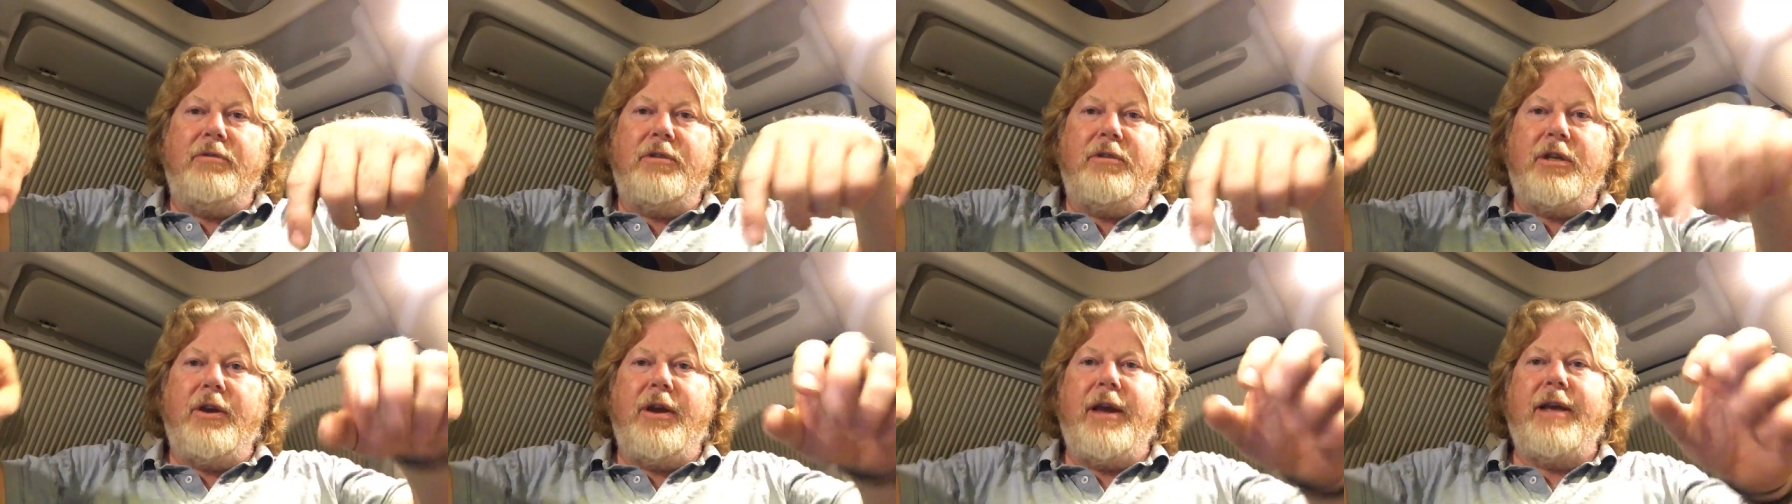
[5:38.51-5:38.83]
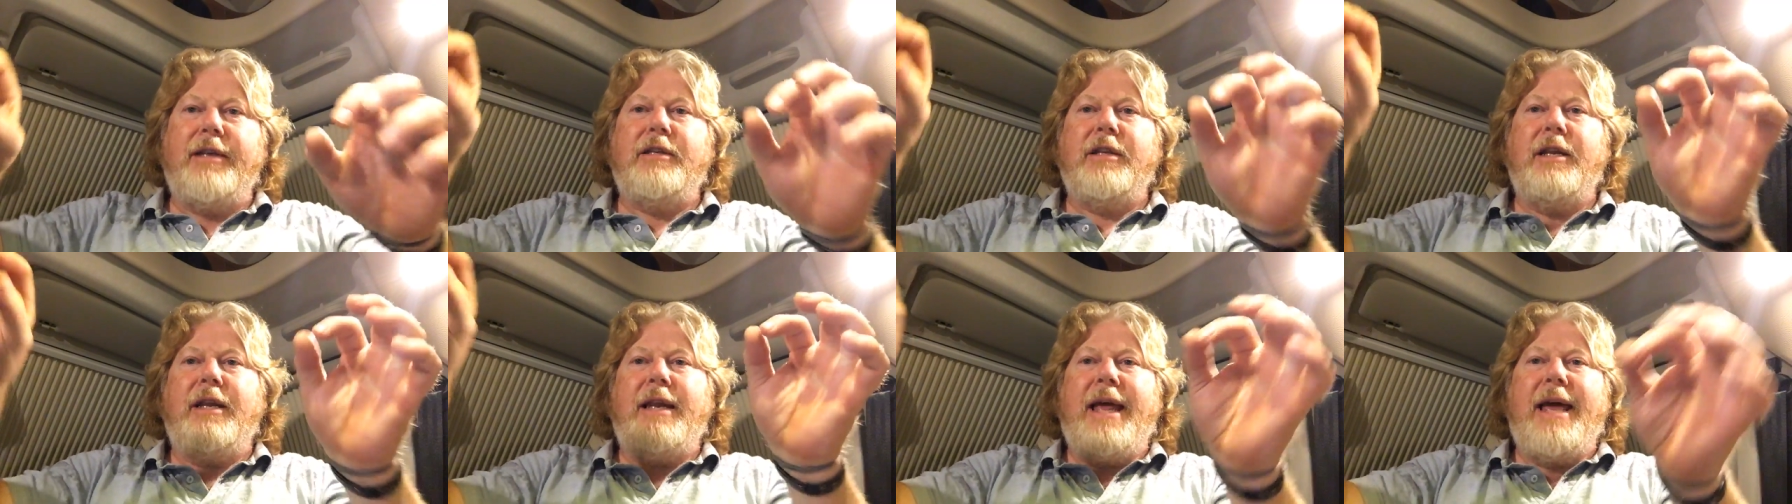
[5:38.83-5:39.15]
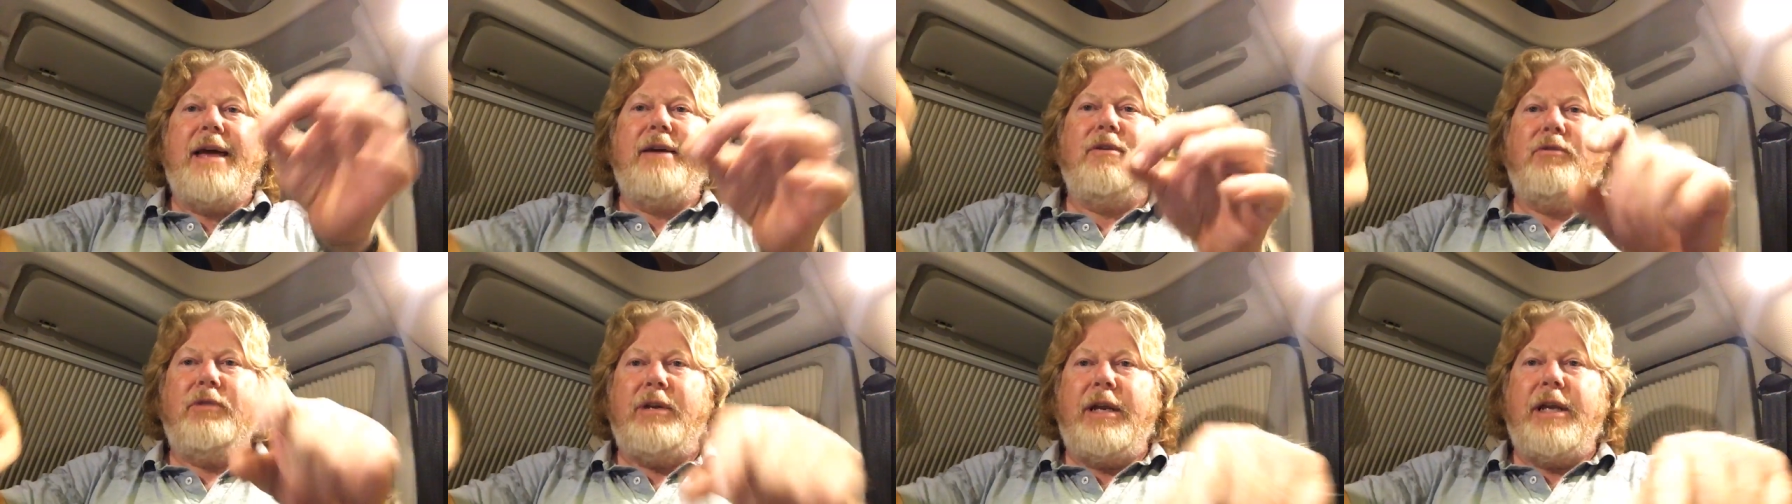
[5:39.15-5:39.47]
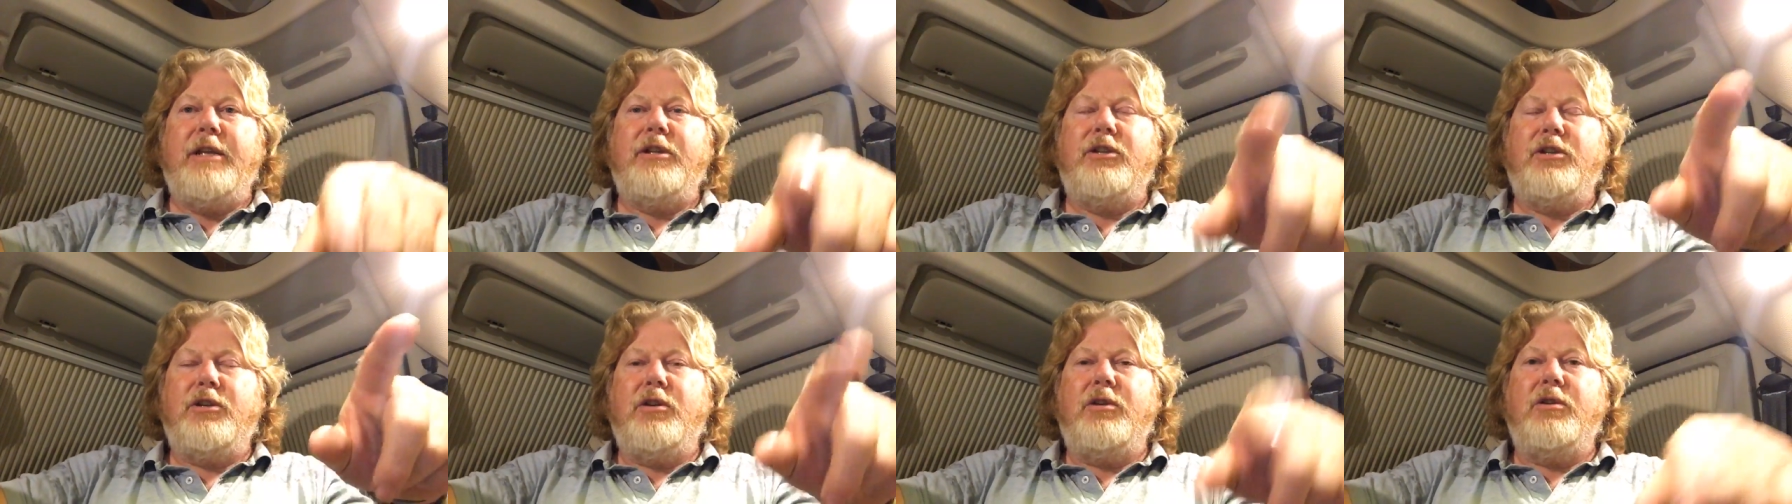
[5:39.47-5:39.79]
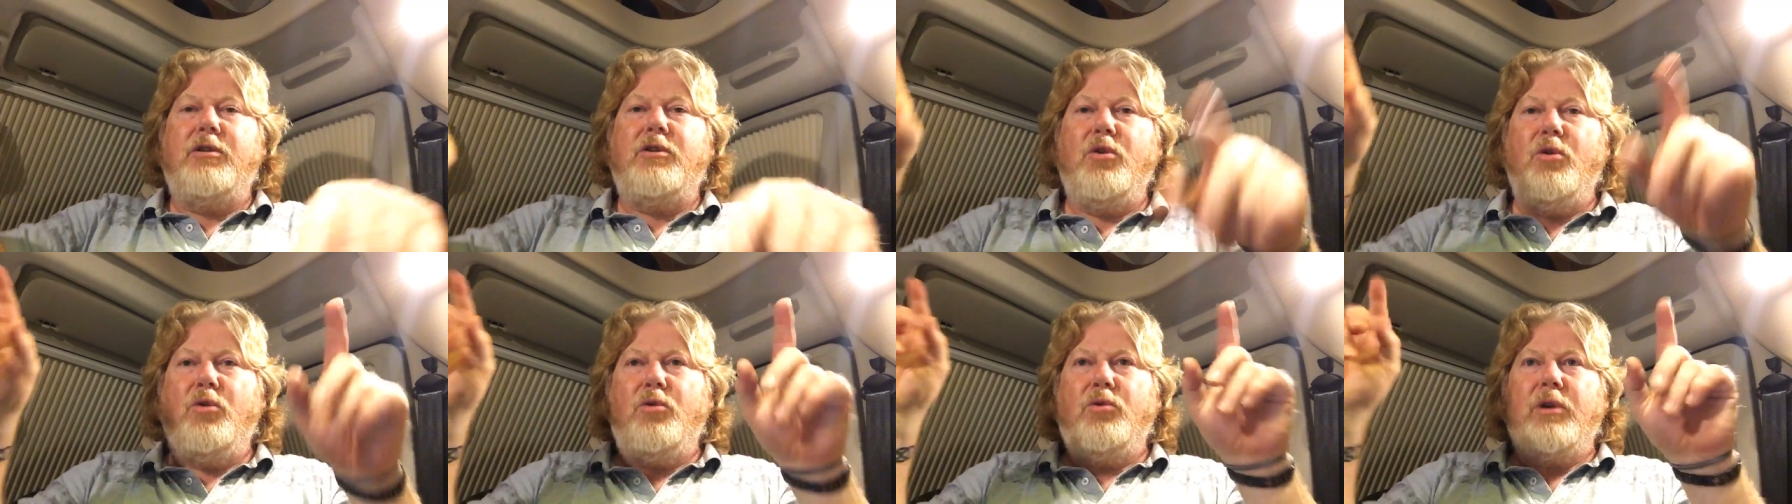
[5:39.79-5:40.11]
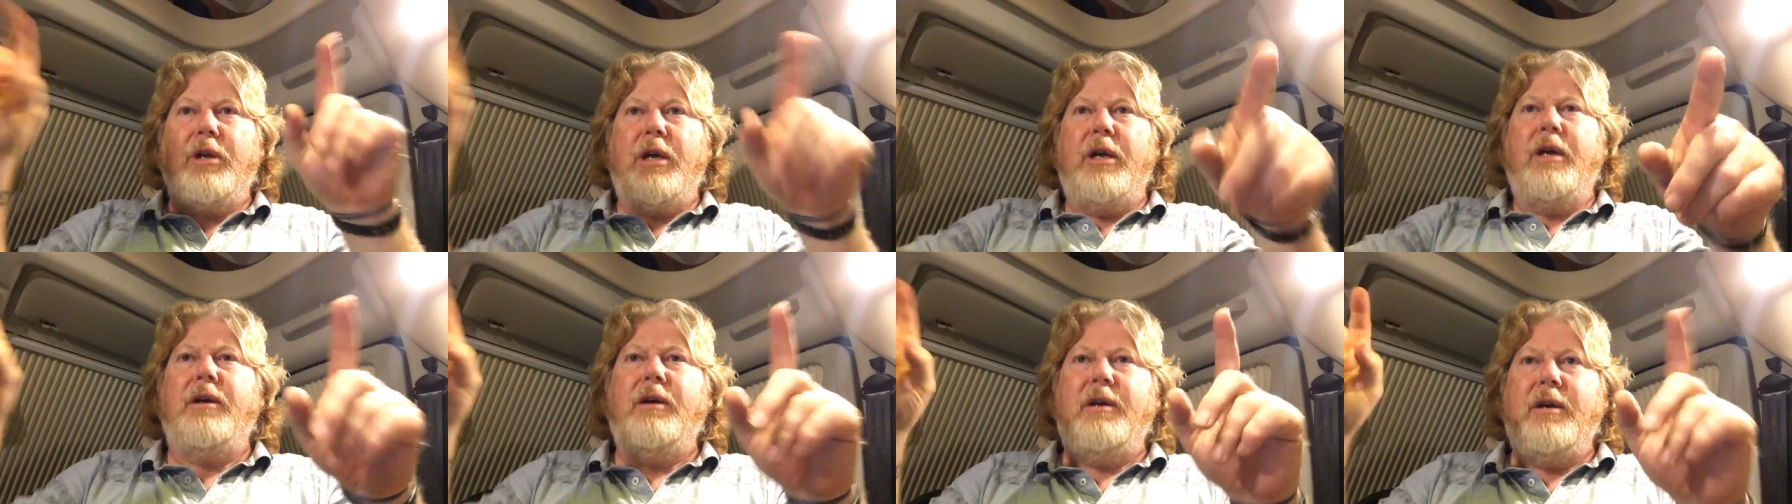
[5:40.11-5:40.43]
so it has a leg on each
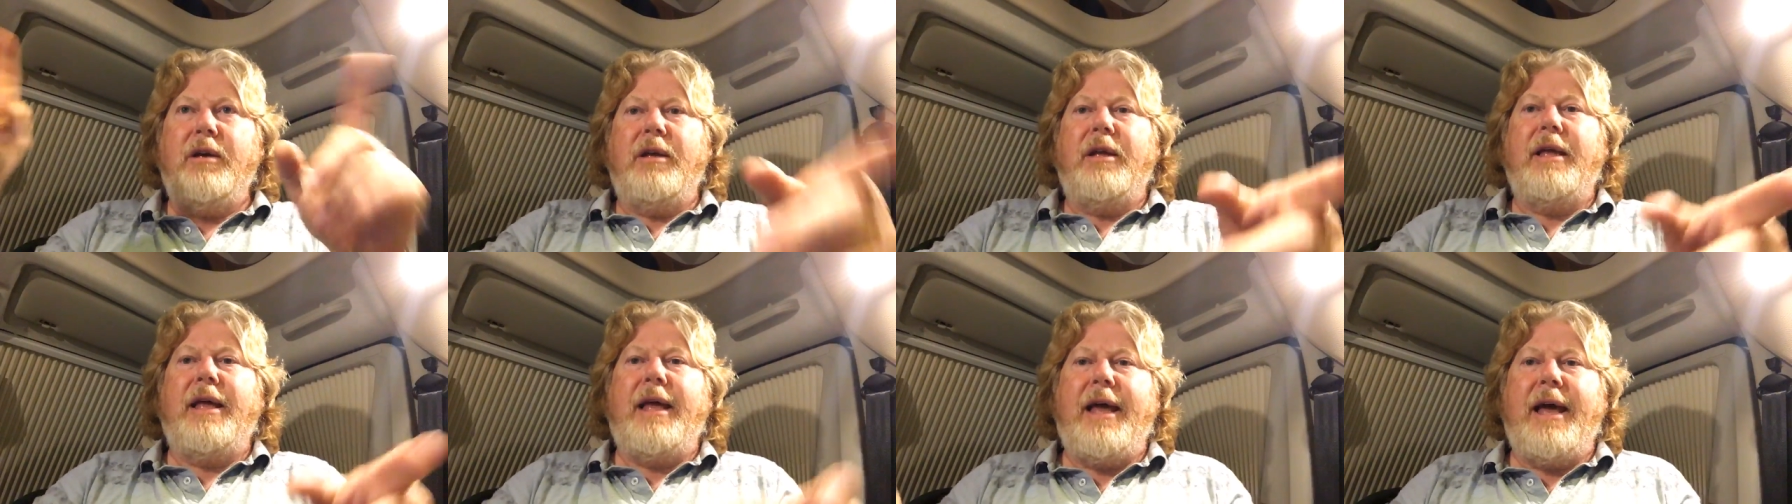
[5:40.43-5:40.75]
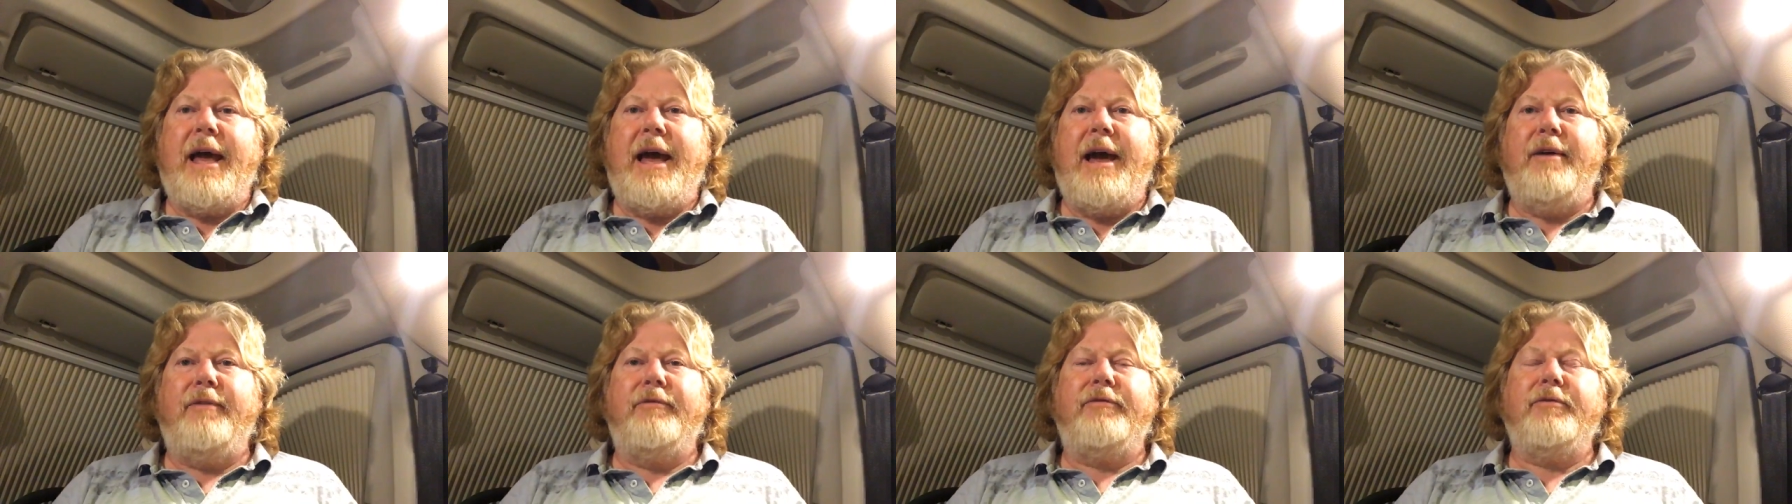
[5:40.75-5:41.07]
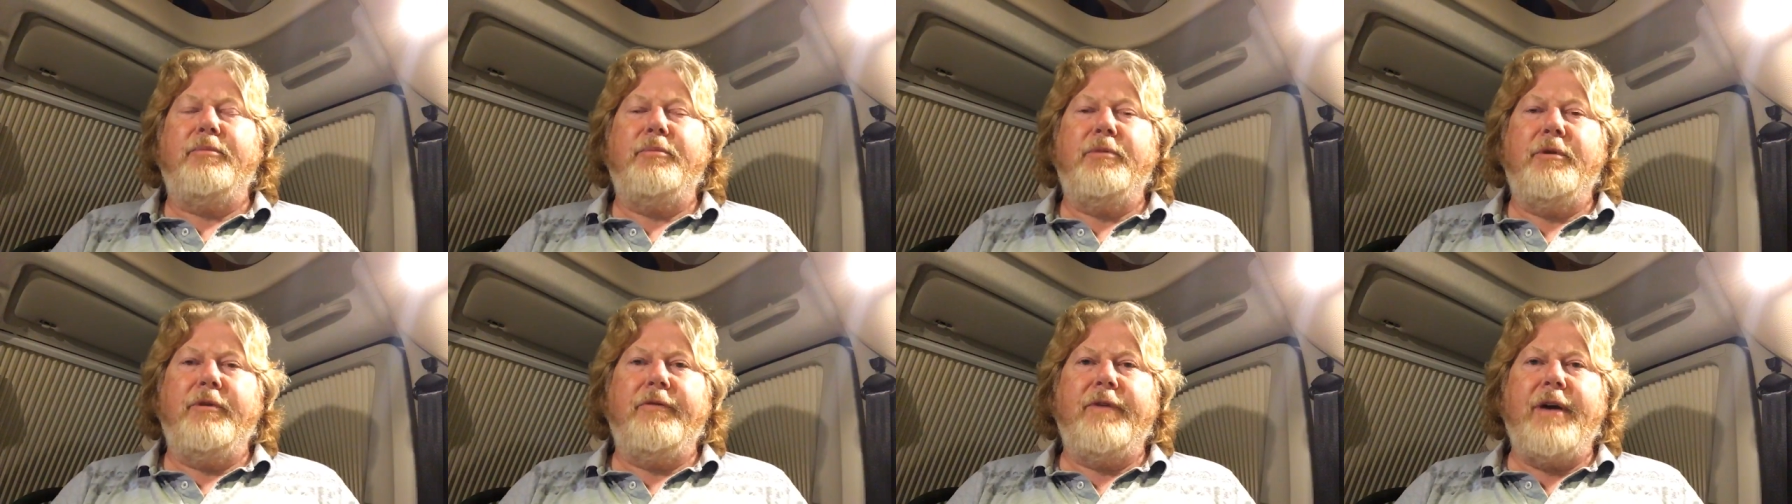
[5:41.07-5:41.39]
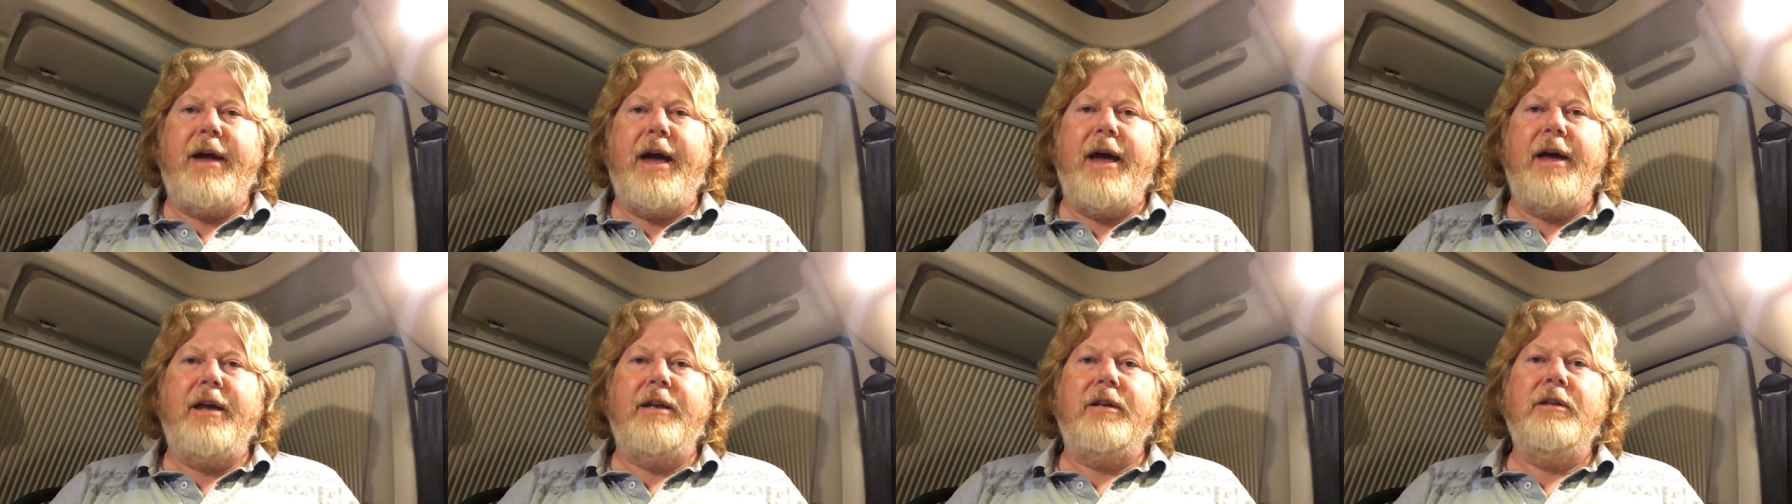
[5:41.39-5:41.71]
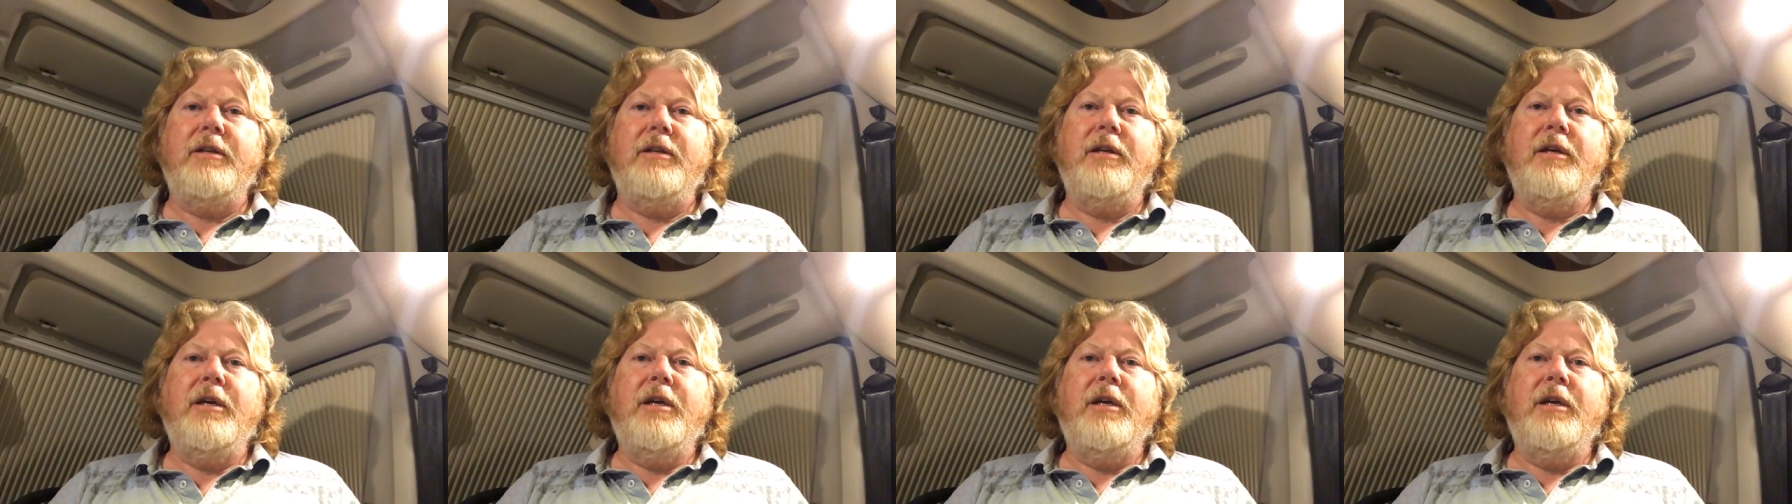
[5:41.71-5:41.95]
corner out from the van.